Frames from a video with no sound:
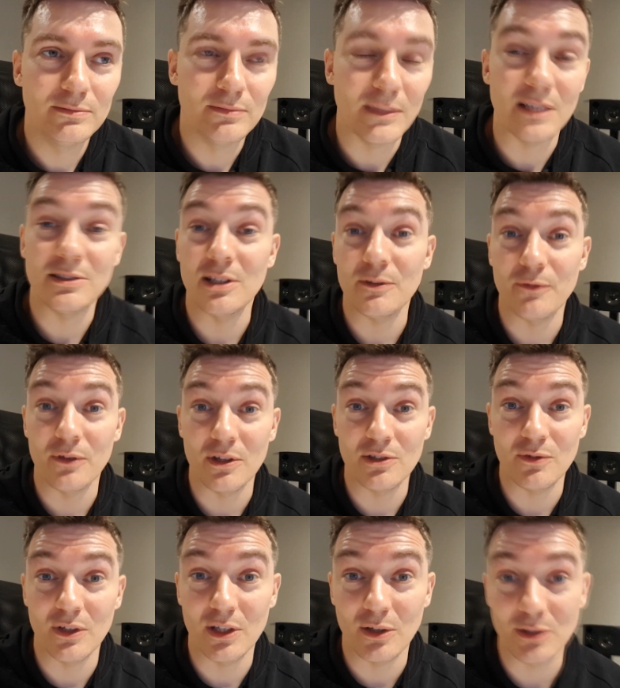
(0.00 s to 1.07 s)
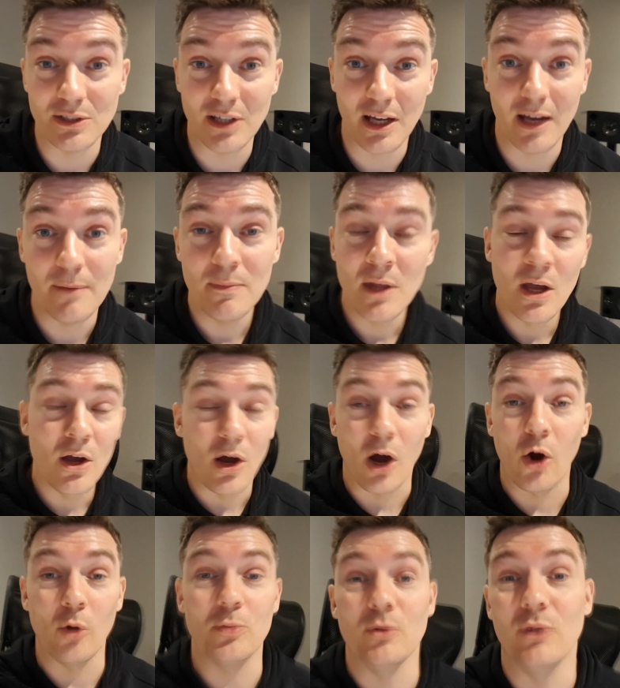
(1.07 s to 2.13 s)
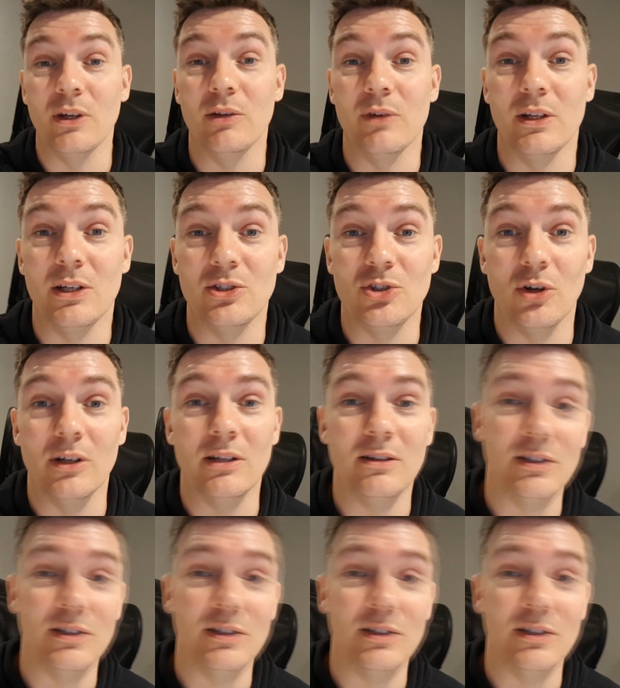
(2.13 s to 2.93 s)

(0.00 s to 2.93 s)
That's it for this video today. I hope you really enjoyed it.